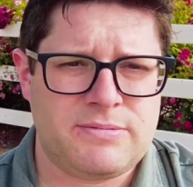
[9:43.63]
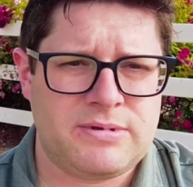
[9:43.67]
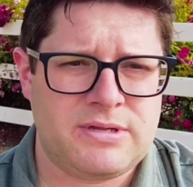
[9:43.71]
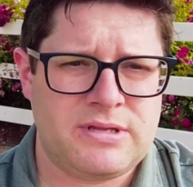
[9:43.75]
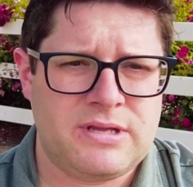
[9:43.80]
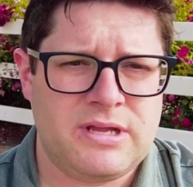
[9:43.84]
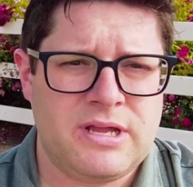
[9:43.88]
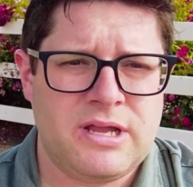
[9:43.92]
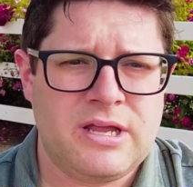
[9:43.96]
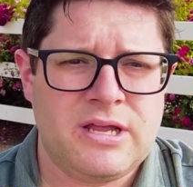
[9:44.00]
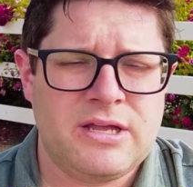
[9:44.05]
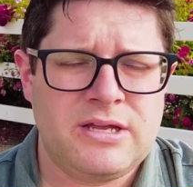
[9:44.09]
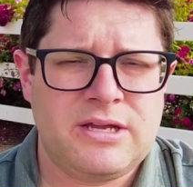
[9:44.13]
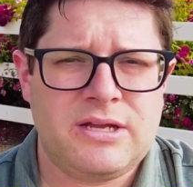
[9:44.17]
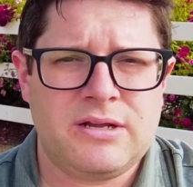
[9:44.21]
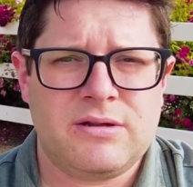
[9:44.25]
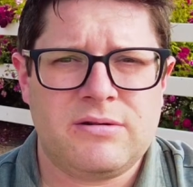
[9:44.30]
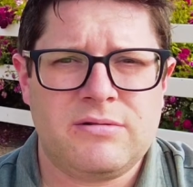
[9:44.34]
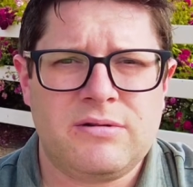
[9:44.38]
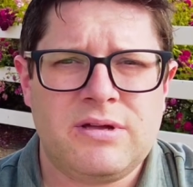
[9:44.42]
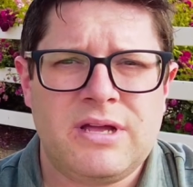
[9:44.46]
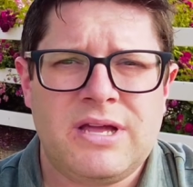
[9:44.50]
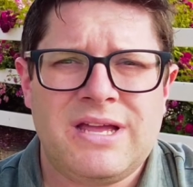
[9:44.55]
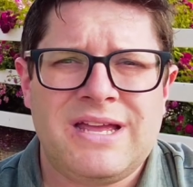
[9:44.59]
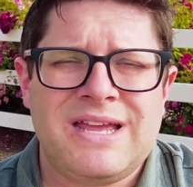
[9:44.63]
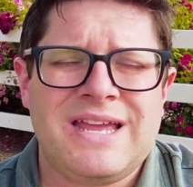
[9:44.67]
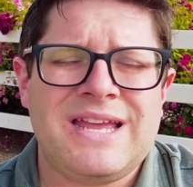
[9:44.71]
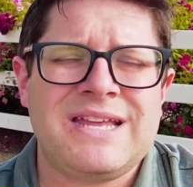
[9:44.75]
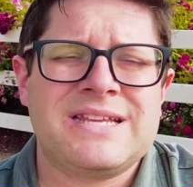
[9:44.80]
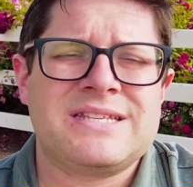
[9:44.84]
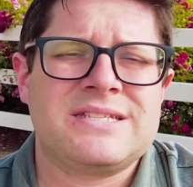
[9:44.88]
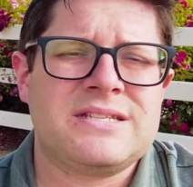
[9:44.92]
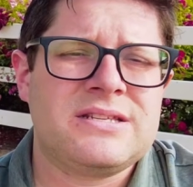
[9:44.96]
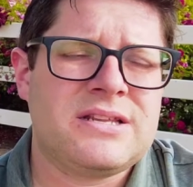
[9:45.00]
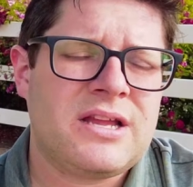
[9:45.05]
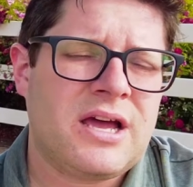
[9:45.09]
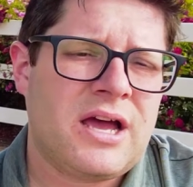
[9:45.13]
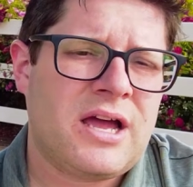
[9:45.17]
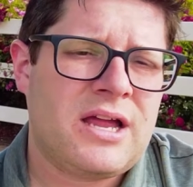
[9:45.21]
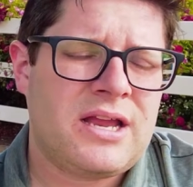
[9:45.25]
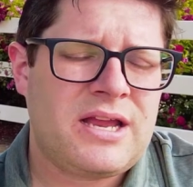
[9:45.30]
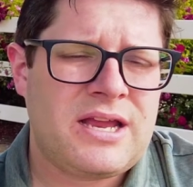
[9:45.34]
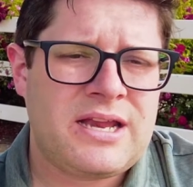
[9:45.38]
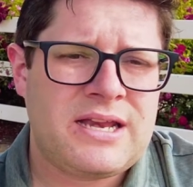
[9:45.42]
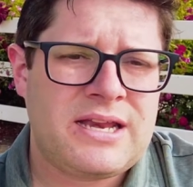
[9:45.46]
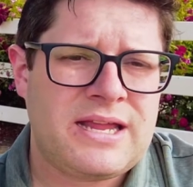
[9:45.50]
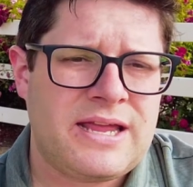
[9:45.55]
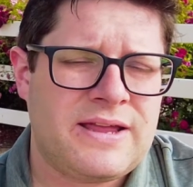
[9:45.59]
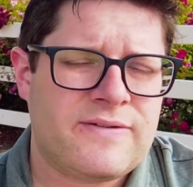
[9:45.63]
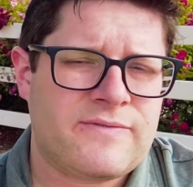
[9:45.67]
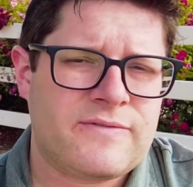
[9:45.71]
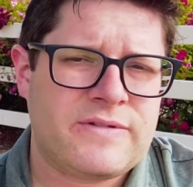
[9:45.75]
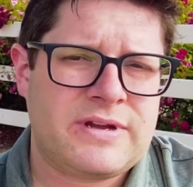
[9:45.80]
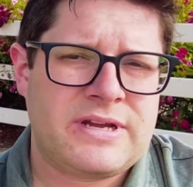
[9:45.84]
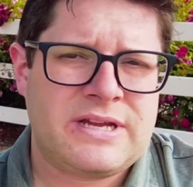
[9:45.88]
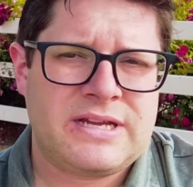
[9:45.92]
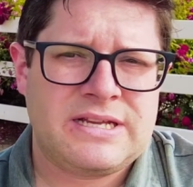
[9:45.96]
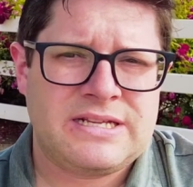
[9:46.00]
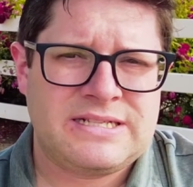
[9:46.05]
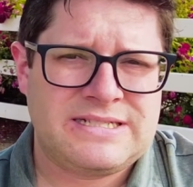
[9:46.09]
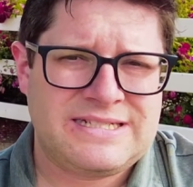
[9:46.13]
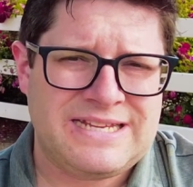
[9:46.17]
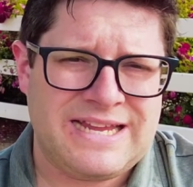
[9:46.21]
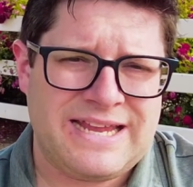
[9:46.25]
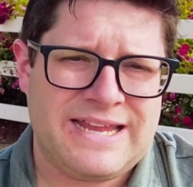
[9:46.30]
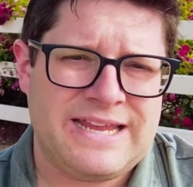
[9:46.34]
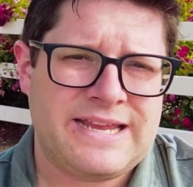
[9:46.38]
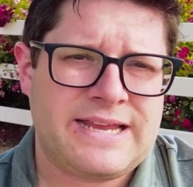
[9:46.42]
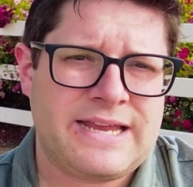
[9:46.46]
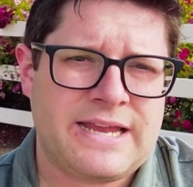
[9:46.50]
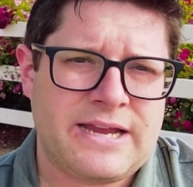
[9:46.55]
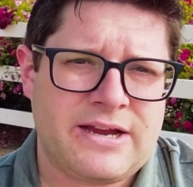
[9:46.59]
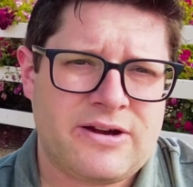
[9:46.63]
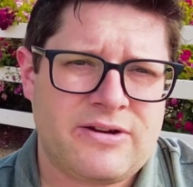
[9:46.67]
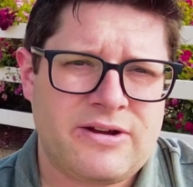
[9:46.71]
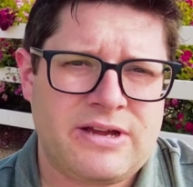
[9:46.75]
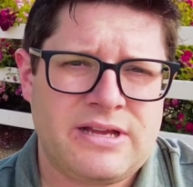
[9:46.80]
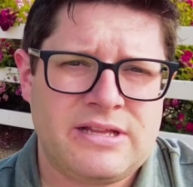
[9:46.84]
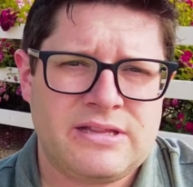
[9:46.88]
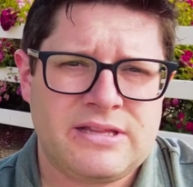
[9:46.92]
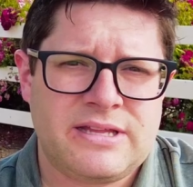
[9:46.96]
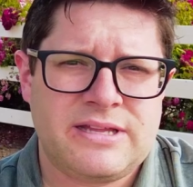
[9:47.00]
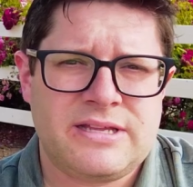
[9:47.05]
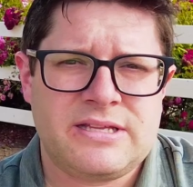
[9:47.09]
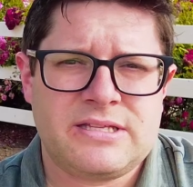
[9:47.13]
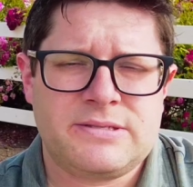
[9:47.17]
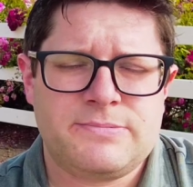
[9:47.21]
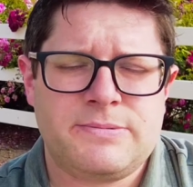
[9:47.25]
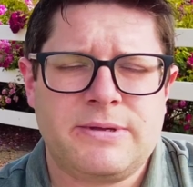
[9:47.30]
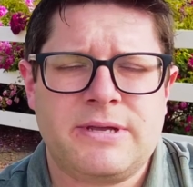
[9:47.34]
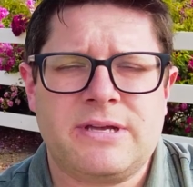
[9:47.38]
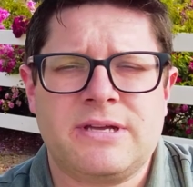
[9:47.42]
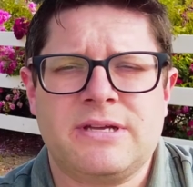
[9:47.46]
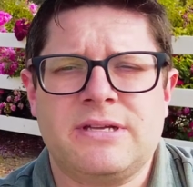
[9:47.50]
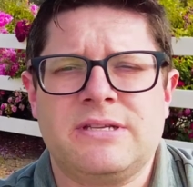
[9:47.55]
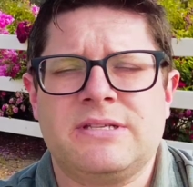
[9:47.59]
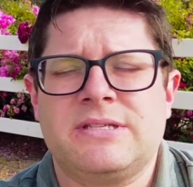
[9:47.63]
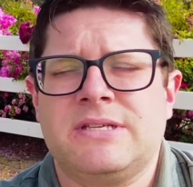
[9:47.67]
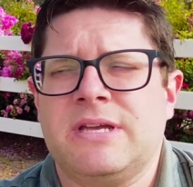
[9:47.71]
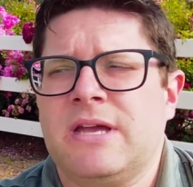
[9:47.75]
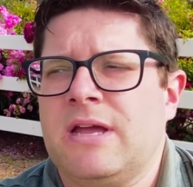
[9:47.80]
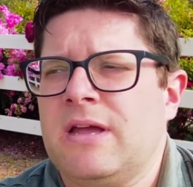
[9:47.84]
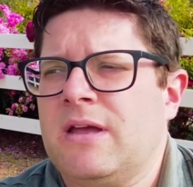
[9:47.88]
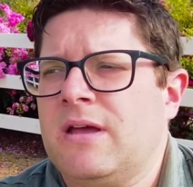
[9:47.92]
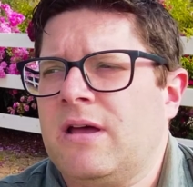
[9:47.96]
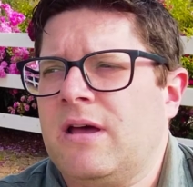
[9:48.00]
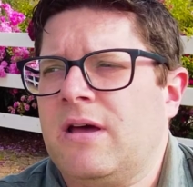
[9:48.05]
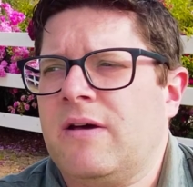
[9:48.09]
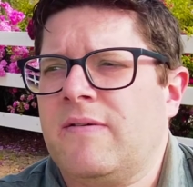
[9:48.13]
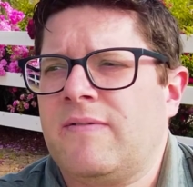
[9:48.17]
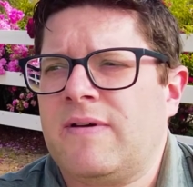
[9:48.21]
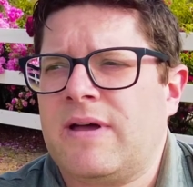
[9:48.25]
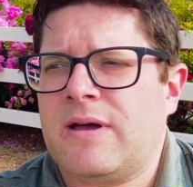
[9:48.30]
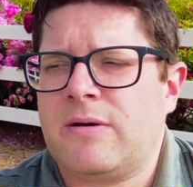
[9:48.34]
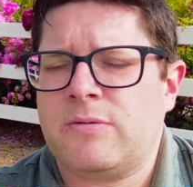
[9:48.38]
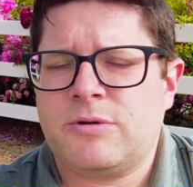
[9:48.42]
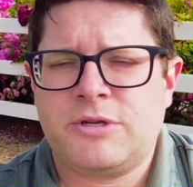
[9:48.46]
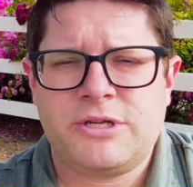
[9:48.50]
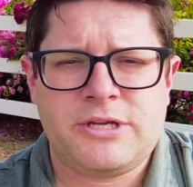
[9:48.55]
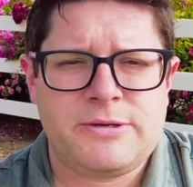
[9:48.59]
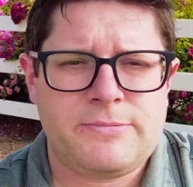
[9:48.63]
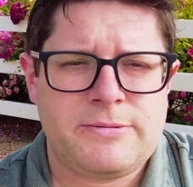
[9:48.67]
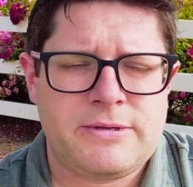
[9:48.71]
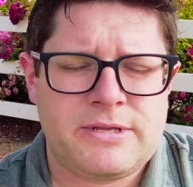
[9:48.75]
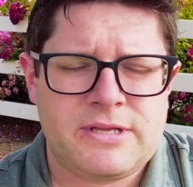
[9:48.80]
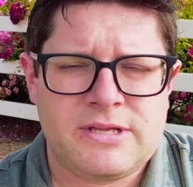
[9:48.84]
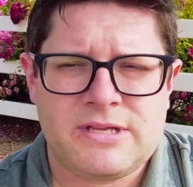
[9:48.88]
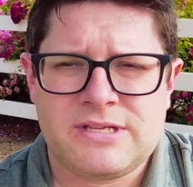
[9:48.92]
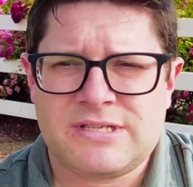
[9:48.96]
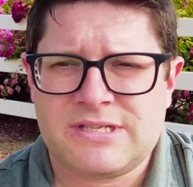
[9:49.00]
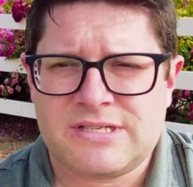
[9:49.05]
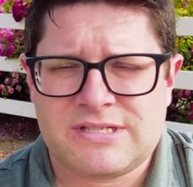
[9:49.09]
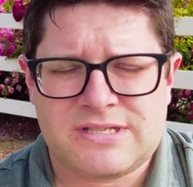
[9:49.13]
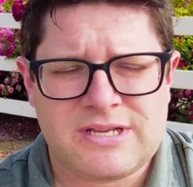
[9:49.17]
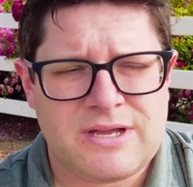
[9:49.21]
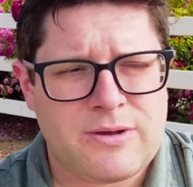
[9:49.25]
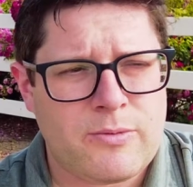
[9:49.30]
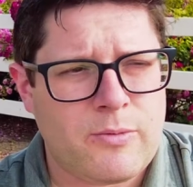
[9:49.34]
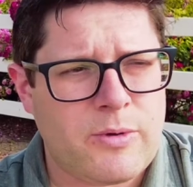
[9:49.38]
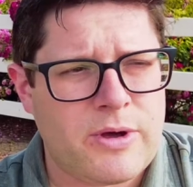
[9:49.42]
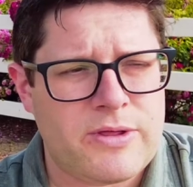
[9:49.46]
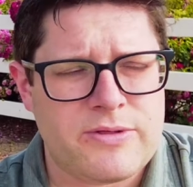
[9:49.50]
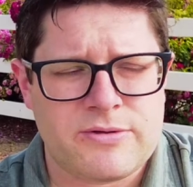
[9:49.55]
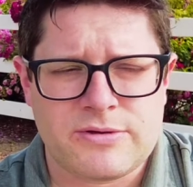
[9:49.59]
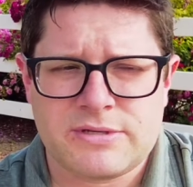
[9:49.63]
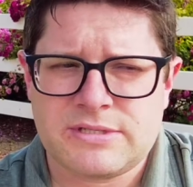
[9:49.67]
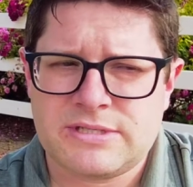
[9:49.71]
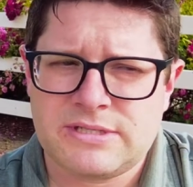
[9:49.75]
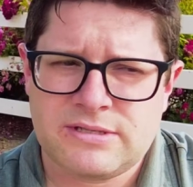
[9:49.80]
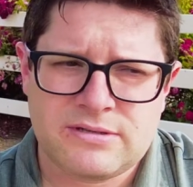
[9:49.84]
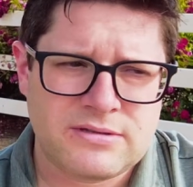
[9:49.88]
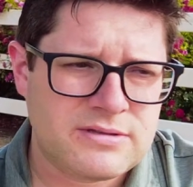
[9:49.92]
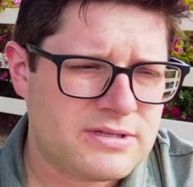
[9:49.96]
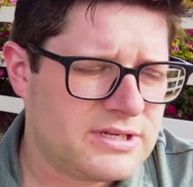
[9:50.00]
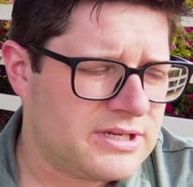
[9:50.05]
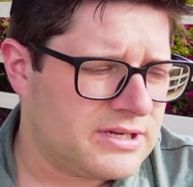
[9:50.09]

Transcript: And, you know, it's not an everyday carry lens because of how cheap it is. It's not weather sealed.